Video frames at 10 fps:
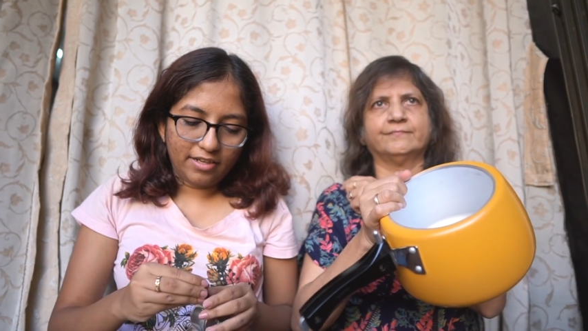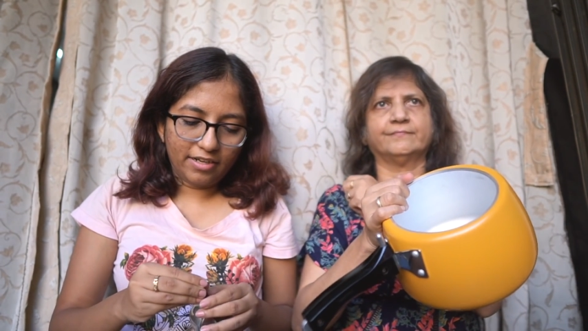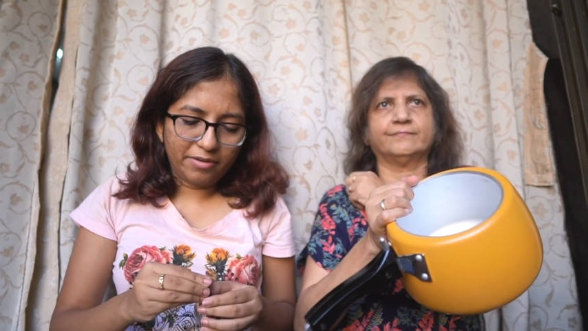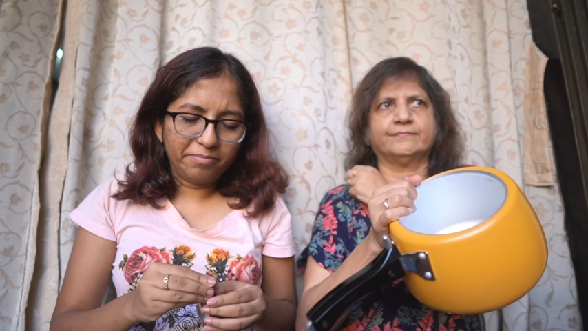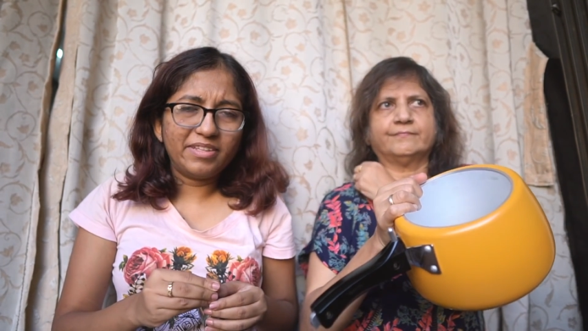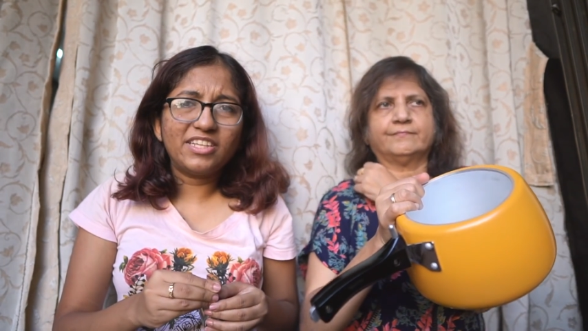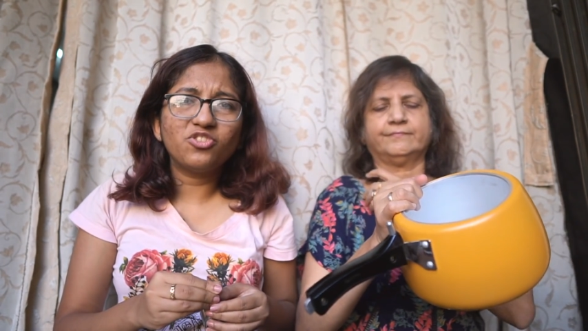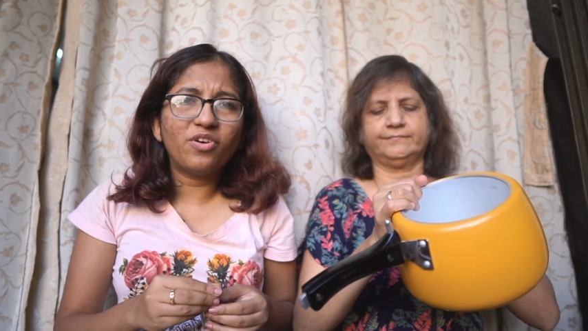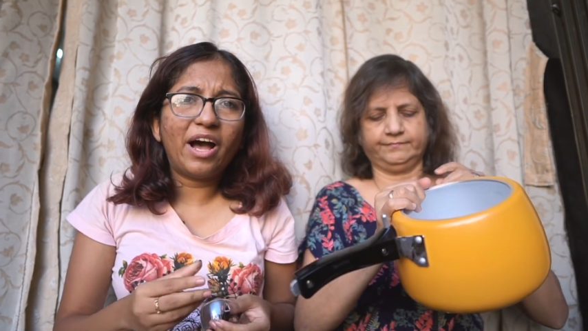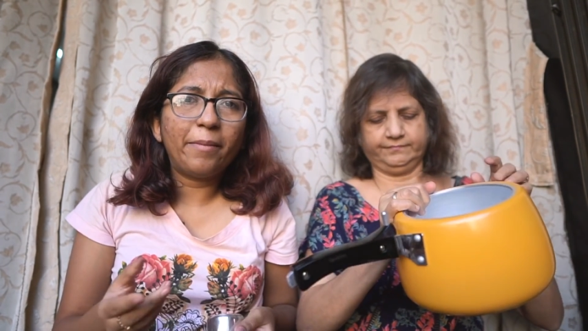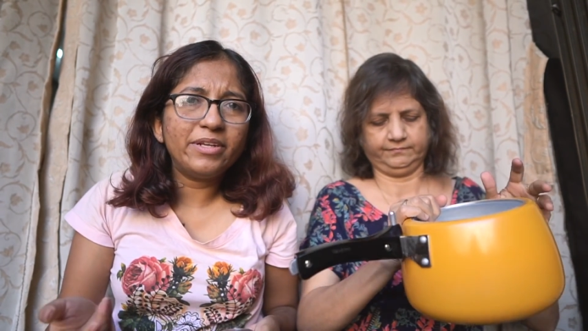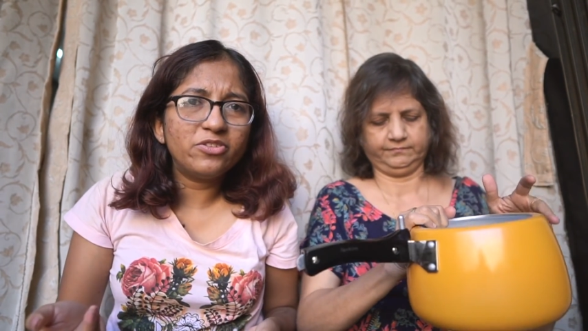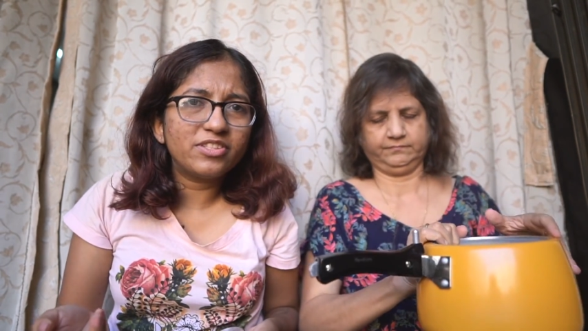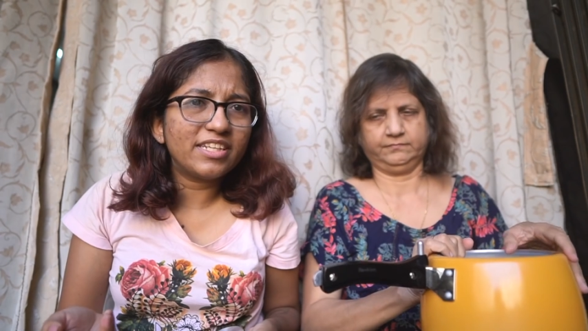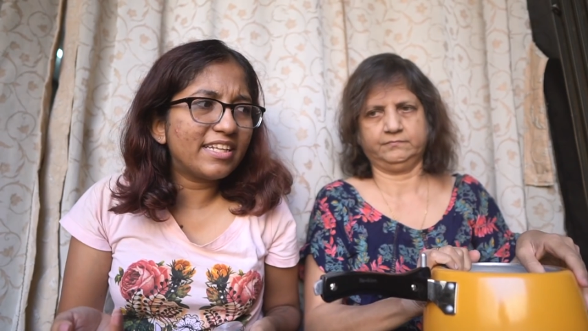Speaker 1: Um, there's no harm in
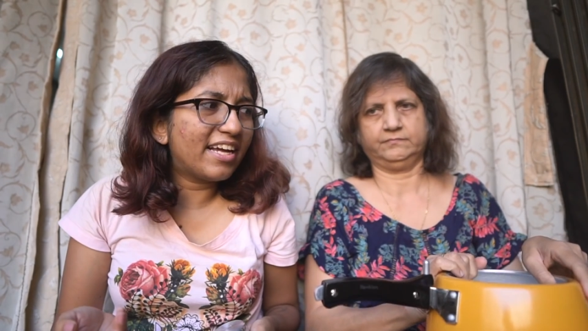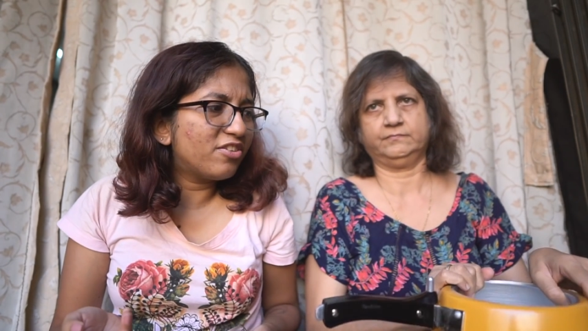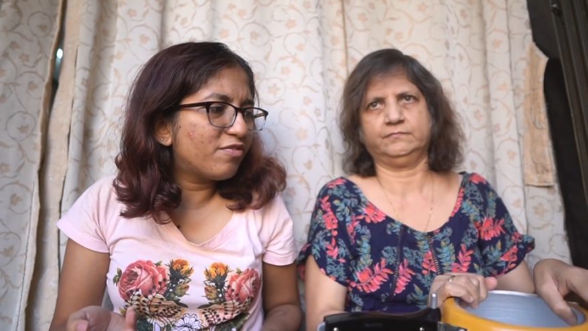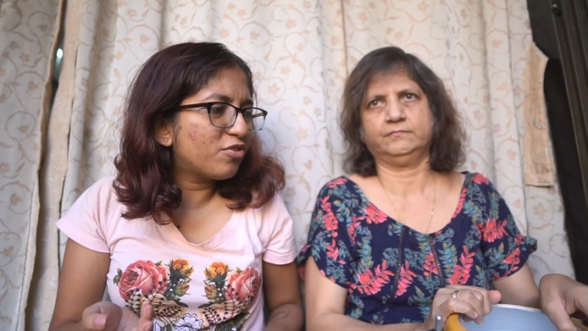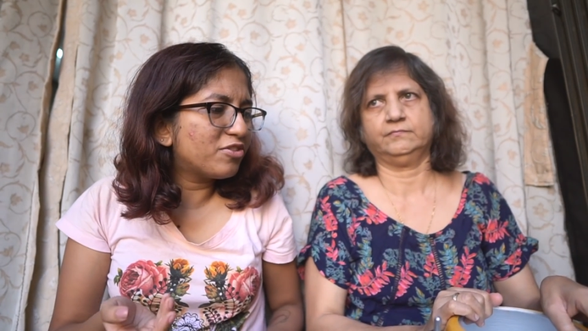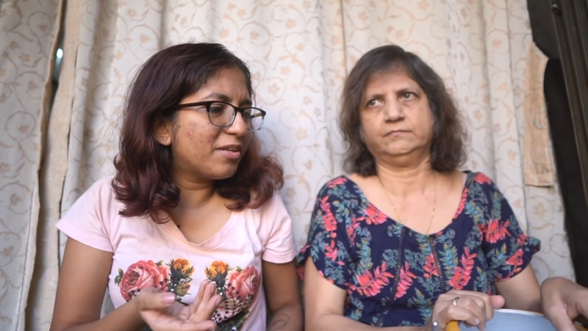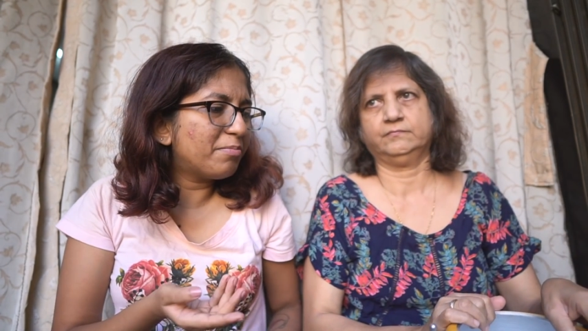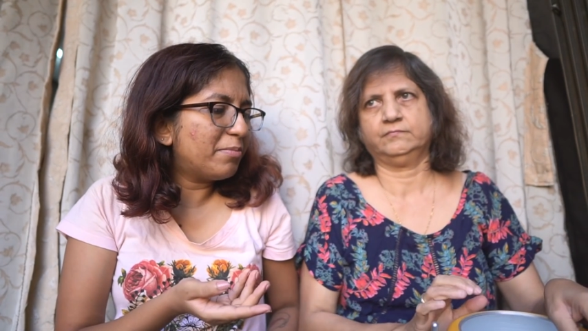using that of course then